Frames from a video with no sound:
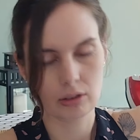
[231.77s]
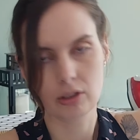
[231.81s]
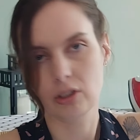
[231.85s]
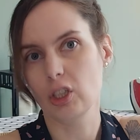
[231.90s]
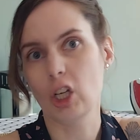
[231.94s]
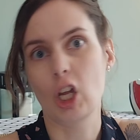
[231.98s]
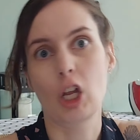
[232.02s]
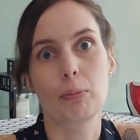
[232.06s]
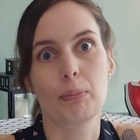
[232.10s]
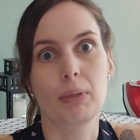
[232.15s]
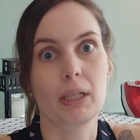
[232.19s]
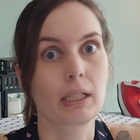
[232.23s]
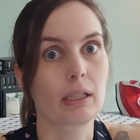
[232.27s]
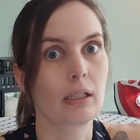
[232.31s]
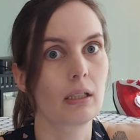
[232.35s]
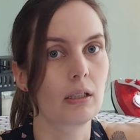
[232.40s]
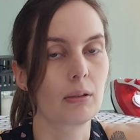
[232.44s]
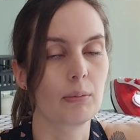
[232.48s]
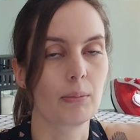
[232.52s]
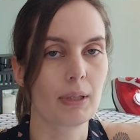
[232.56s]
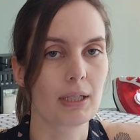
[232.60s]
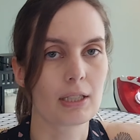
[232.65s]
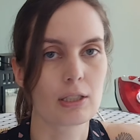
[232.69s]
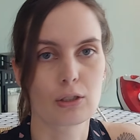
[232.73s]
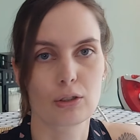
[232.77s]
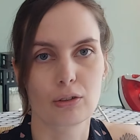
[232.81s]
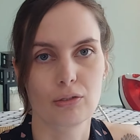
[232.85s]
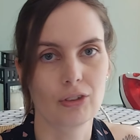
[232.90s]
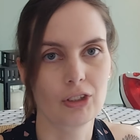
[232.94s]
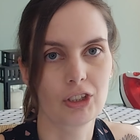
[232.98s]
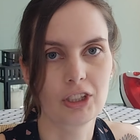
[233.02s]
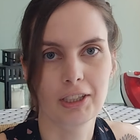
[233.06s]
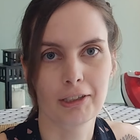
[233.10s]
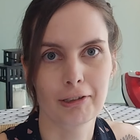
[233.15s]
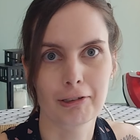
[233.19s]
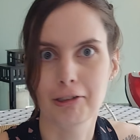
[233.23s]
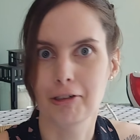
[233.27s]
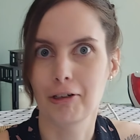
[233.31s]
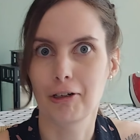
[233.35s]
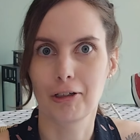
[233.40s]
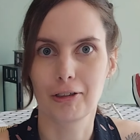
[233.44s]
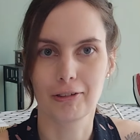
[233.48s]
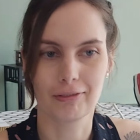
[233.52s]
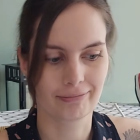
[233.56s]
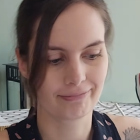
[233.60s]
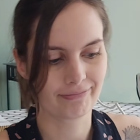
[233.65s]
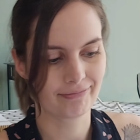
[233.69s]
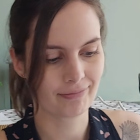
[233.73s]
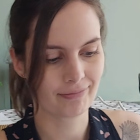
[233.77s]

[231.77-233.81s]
Not making a mess over there at all.